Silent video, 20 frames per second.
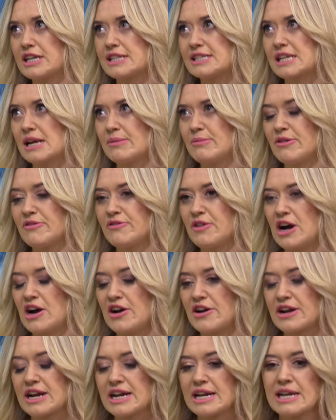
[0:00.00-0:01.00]
at some of
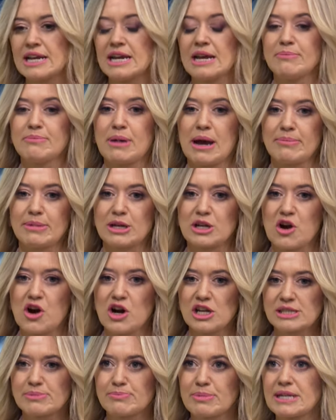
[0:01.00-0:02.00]
our public
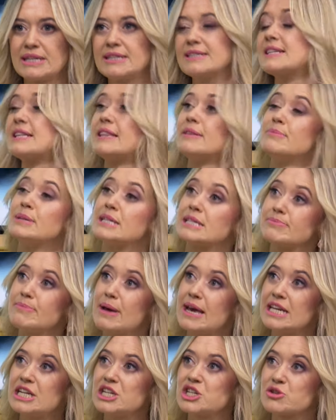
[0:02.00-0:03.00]
hospitals and the
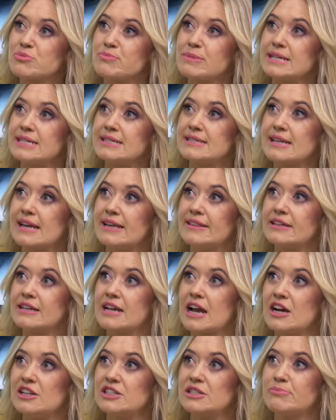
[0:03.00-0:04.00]
mismanagement and the
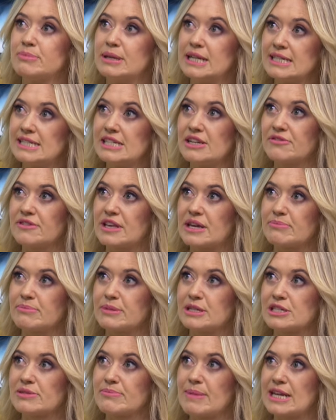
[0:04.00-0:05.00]
accountability of that
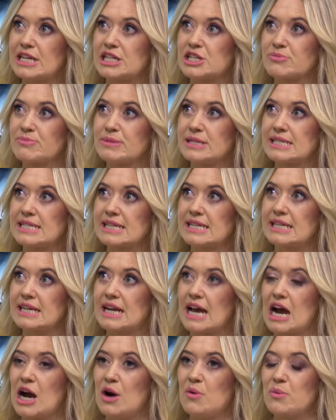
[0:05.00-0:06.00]
mismanagement and
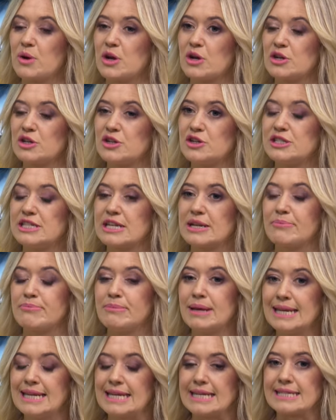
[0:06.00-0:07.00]
how we are losing
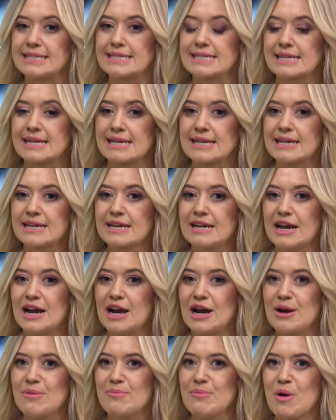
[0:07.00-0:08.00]
millions,
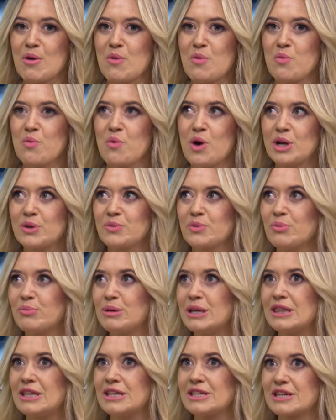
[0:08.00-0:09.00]
Um, what will
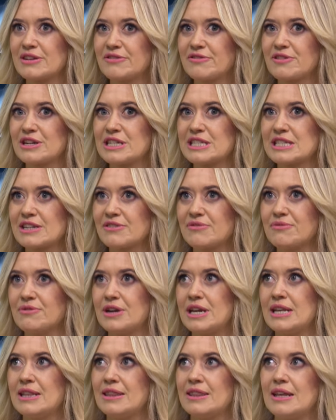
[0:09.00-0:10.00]
be the difference if
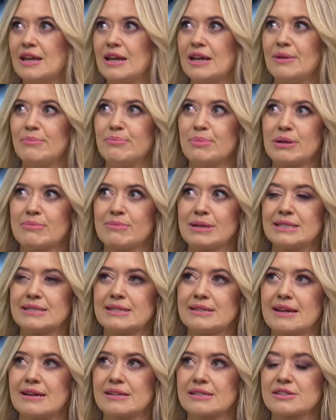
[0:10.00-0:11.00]
we implement
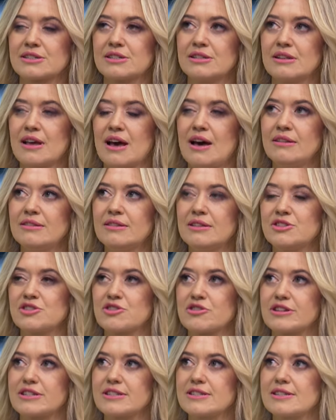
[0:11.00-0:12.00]
a national health
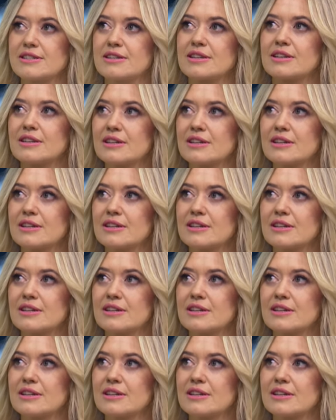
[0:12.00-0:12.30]
insurance?